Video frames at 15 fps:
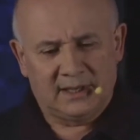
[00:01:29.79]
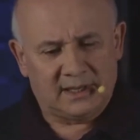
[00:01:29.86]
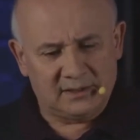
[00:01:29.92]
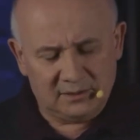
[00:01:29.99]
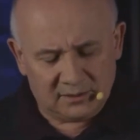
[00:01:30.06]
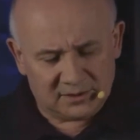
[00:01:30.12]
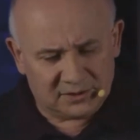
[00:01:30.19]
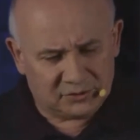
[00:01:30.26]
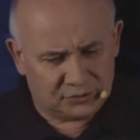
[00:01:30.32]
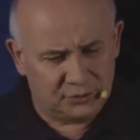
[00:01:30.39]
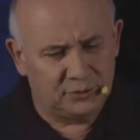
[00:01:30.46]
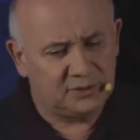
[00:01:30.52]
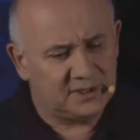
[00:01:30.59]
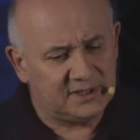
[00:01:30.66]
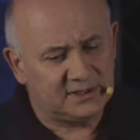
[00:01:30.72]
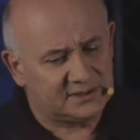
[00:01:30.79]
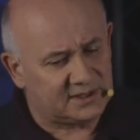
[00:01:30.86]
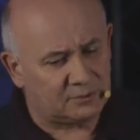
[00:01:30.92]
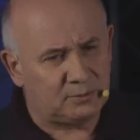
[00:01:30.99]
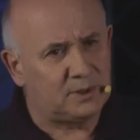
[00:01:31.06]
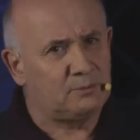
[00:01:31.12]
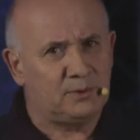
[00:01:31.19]
And, you know, the truth is
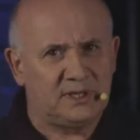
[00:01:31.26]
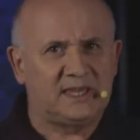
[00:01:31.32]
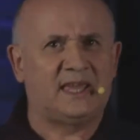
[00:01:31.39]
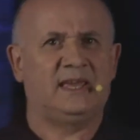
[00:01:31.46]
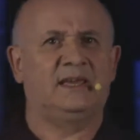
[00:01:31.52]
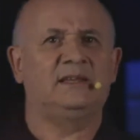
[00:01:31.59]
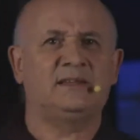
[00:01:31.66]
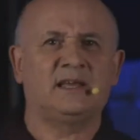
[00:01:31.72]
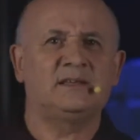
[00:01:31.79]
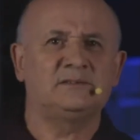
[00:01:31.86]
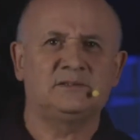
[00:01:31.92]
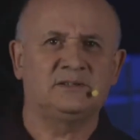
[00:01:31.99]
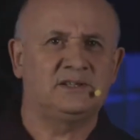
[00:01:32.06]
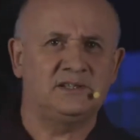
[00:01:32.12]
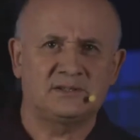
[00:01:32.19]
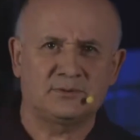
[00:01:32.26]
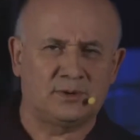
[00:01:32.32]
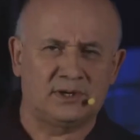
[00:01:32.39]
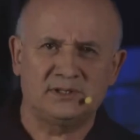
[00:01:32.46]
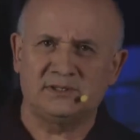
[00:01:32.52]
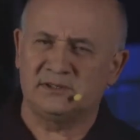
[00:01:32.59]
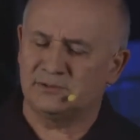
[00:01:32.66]
that we can't answer these
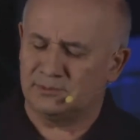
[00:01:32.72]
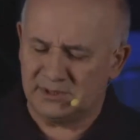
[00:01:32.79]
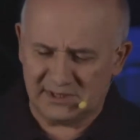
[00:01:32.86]
questions.